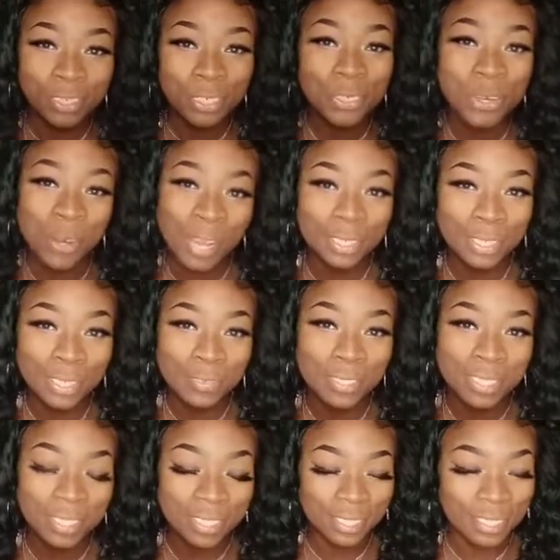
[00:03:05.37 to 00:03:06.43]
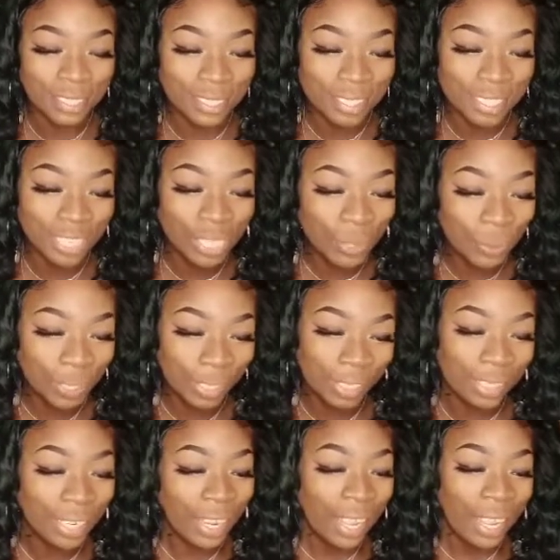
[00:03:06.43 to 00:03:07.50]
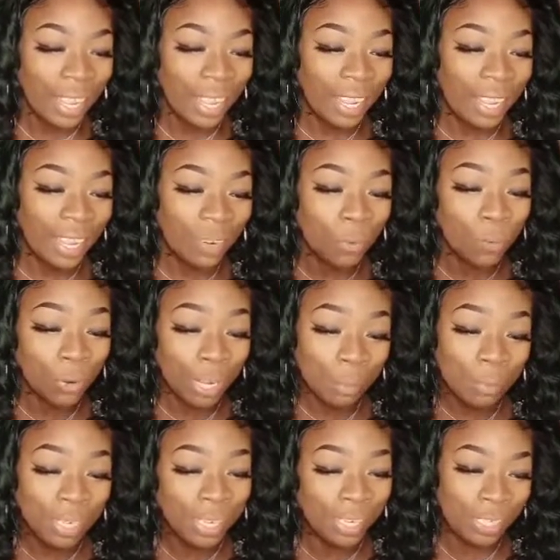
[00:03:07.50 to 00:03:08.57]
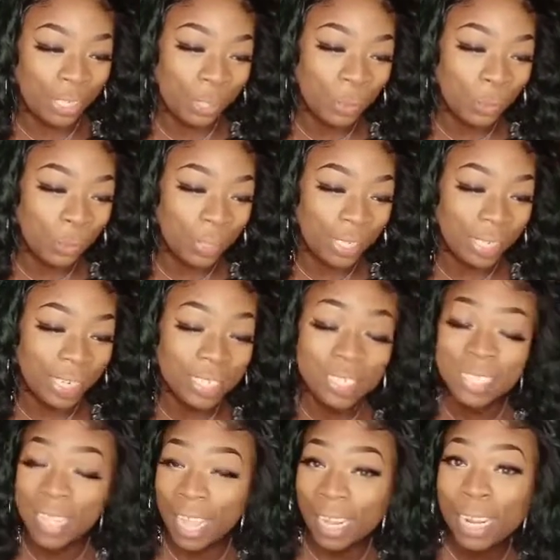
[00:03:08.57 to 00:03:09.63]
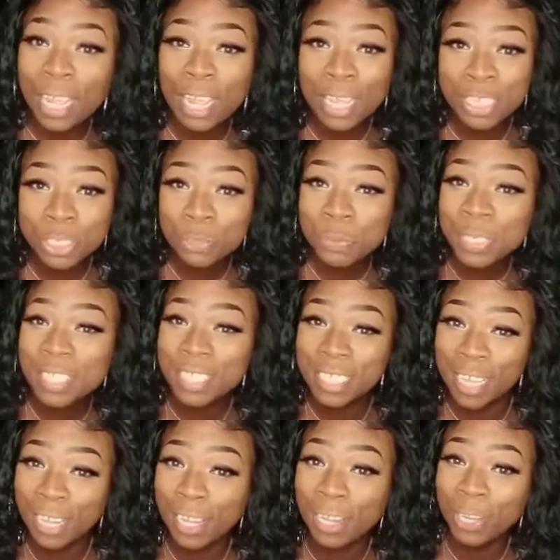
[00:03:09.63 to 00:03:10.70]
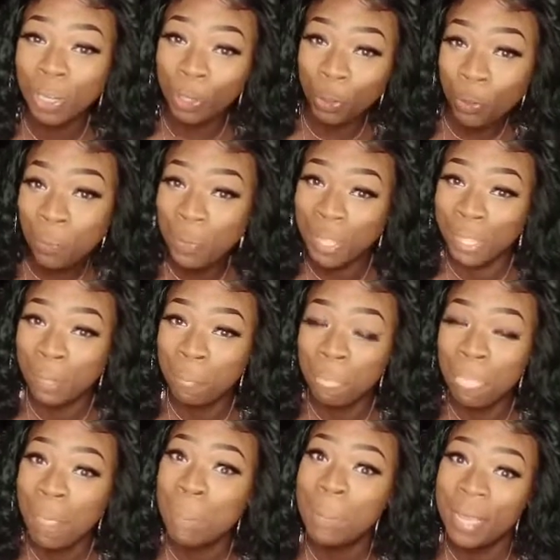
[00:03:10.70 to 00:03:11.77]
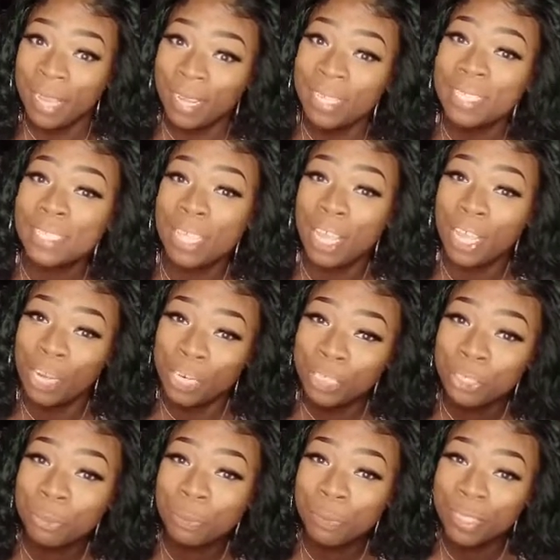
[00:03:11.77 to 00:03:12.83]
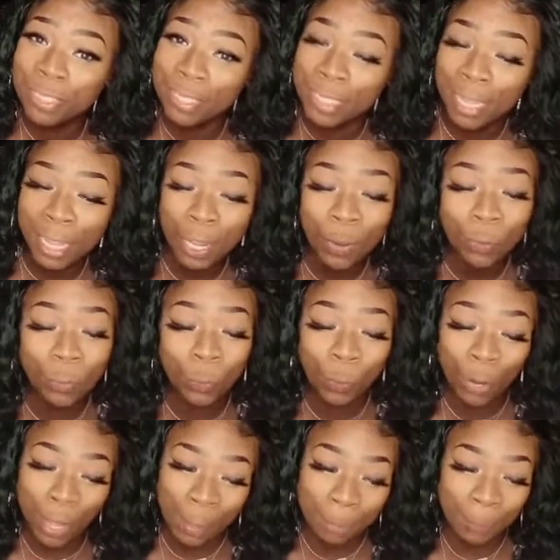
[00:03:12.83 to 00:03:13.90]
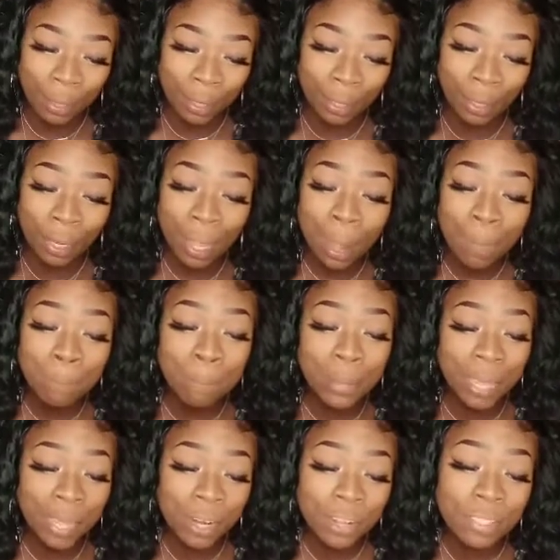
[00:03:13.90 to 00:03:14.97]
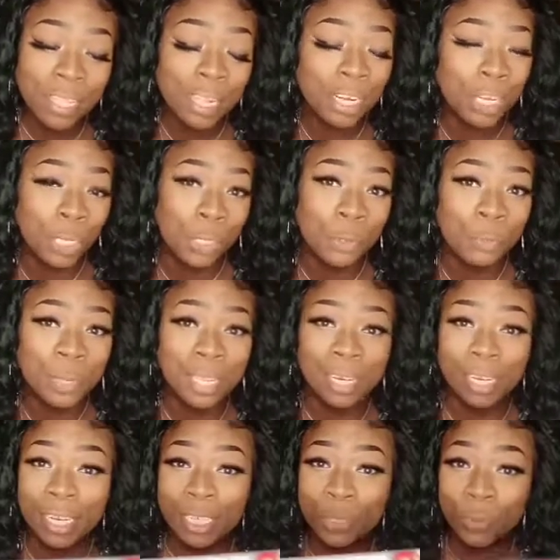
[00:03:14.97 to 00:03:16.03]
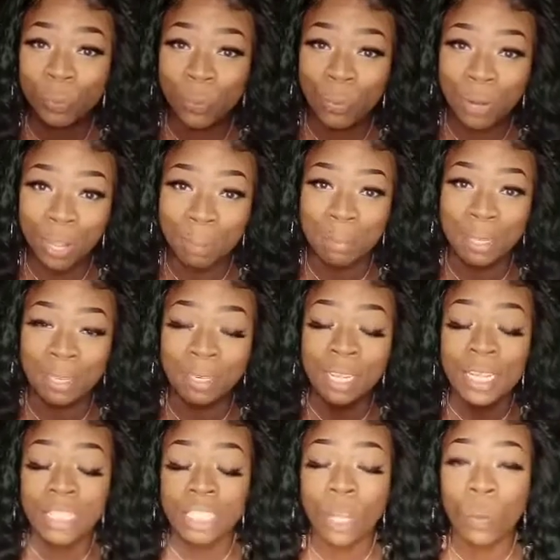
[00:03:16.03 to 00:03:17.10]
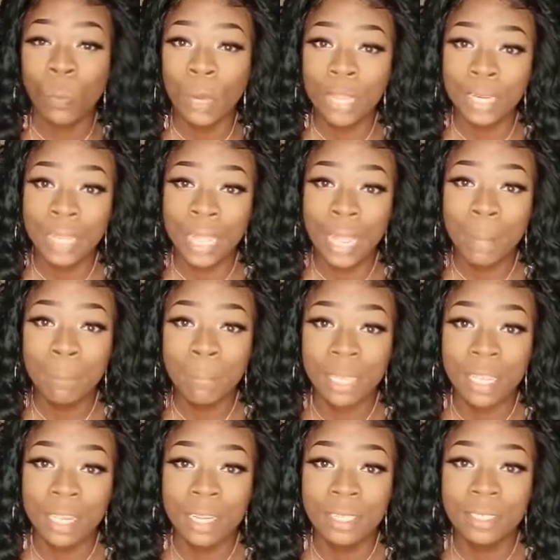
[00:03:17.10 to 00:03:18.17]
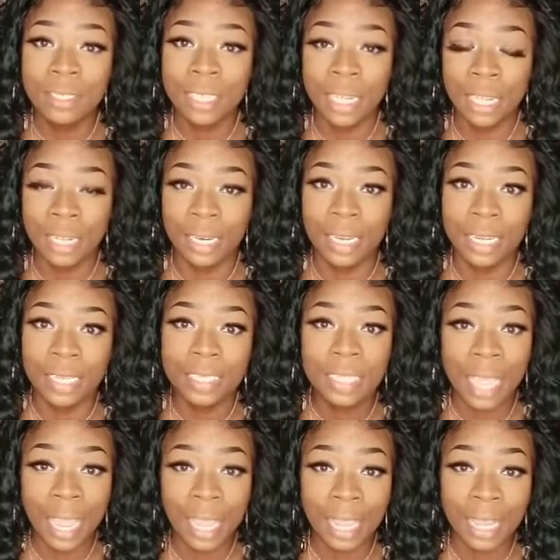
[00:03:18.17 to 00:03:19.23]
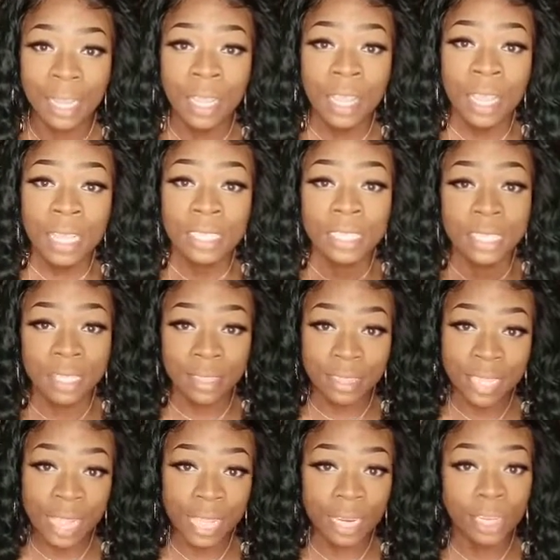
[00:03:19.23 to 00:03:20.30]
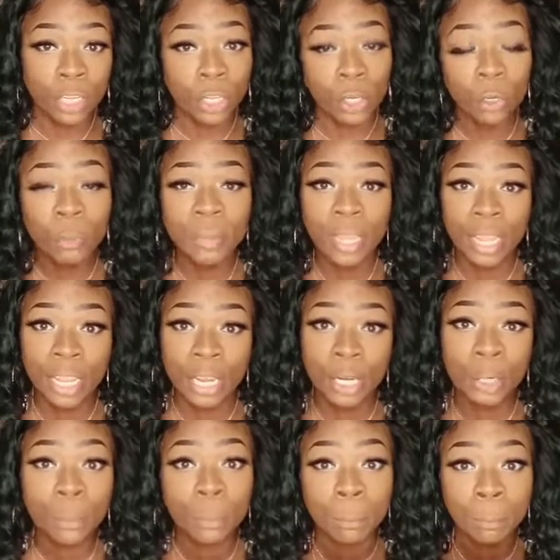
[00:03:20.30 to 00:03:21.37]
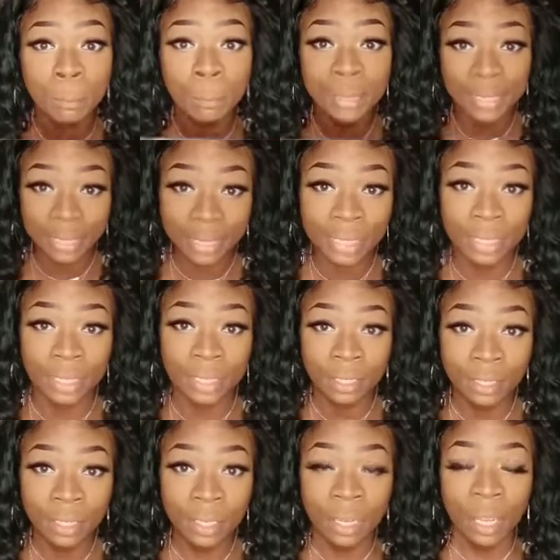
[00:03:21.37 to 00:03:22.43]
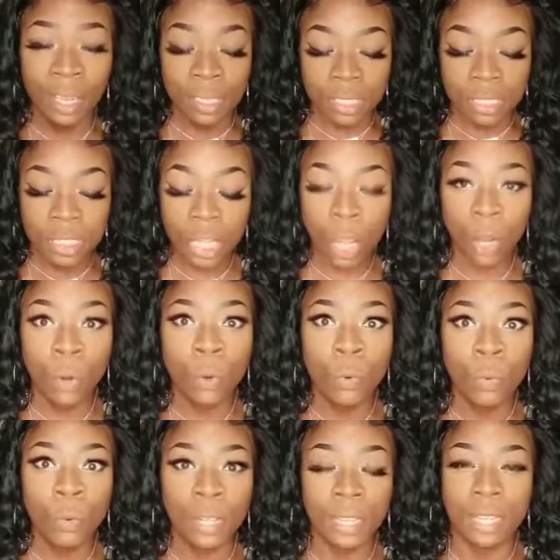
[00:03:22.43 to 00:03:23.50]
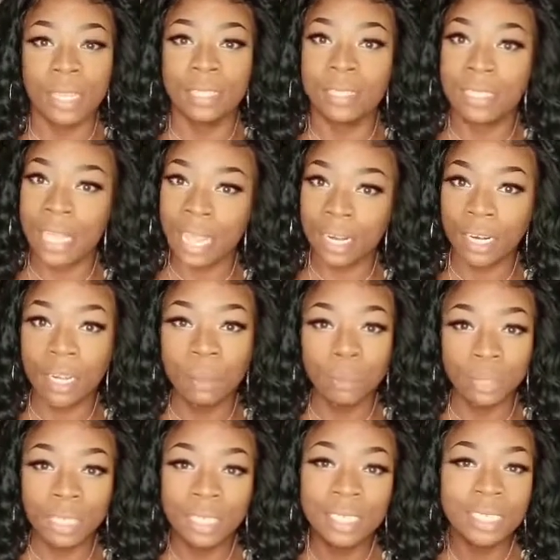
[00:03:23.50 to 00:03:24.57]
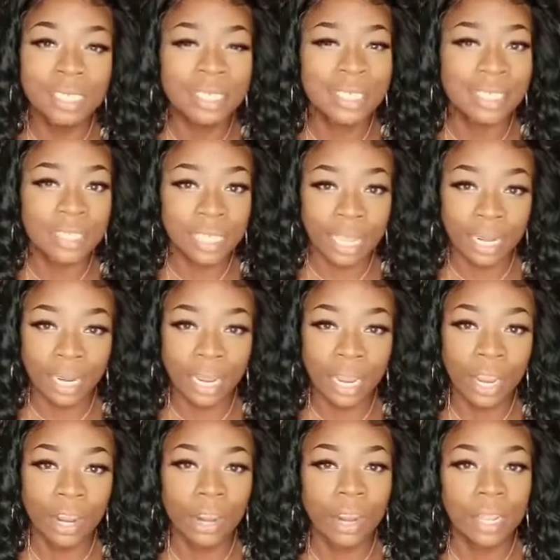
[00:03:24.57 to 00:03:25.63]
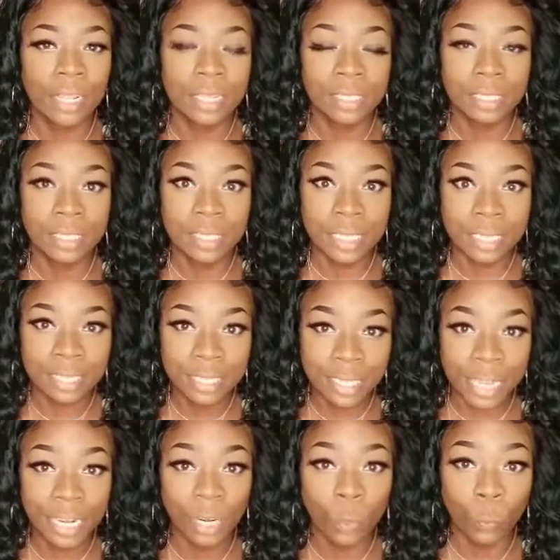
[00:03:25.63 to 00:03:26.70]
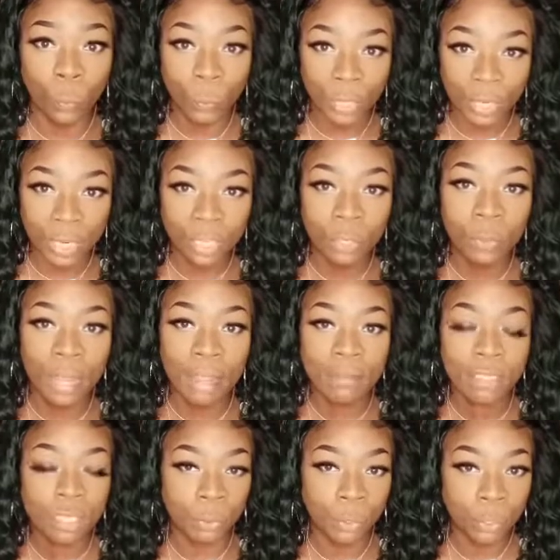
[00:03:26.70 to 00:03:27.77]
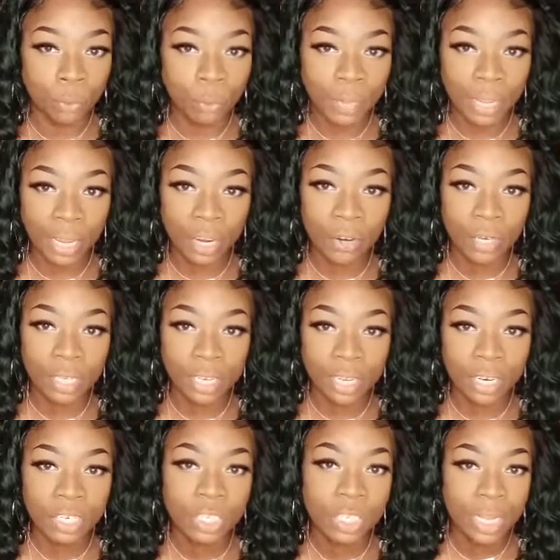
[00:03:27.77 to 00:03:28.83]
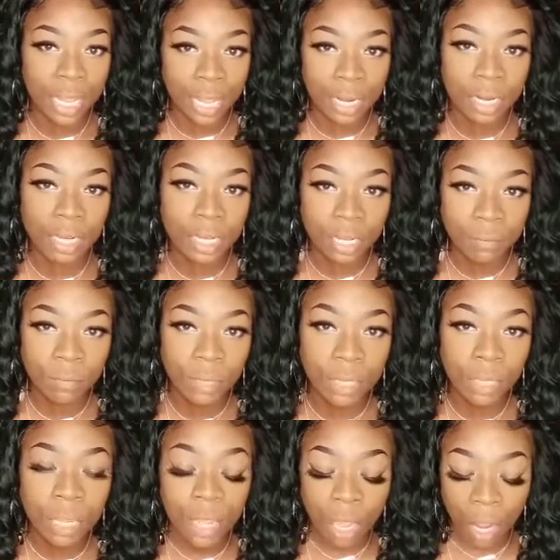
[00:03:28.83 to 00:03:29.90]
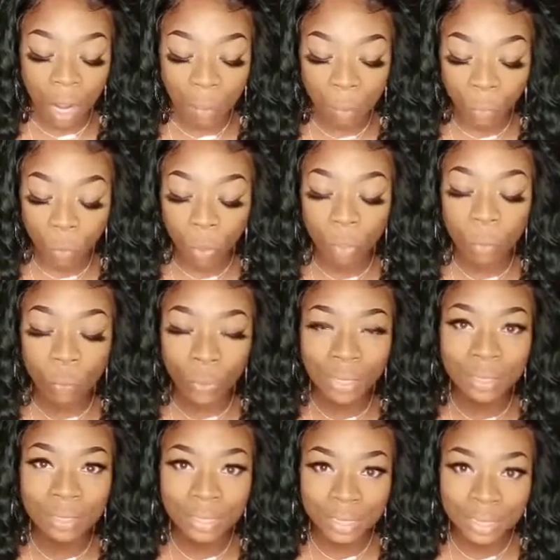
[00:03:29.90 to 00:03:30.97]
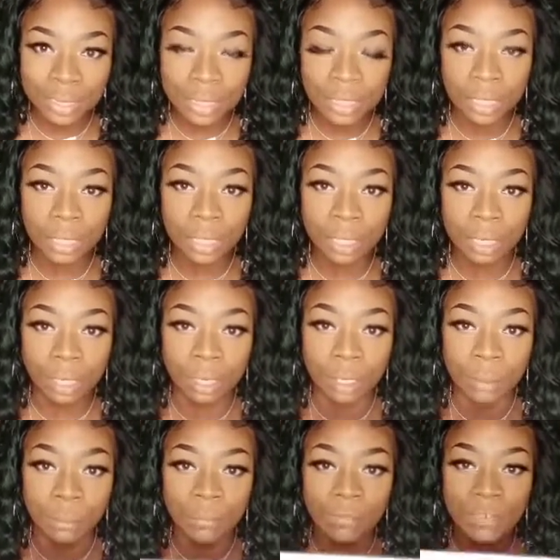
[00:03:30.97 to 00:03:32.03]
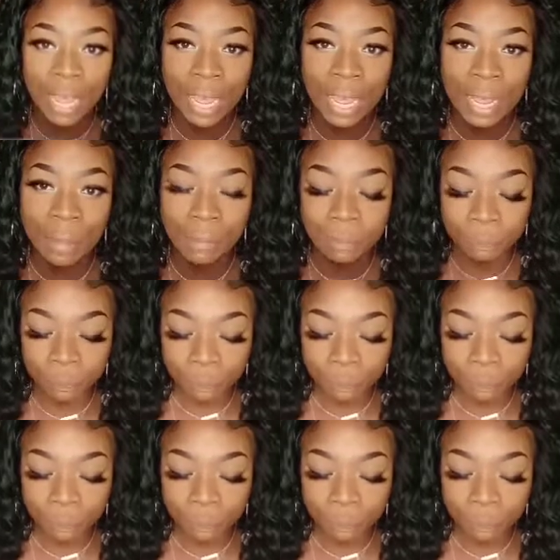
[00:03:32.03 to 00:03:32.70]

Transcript: you know I love the, the slogan ramen and human. is not 100% human, but it's 100% ramen. Better than human is ramen. So what that means, it is a synthetic human hair blend. So it's not a completely synthetic hair, synthetic wig. You have some human hair in there to kind of give it a more realistic um, vibe.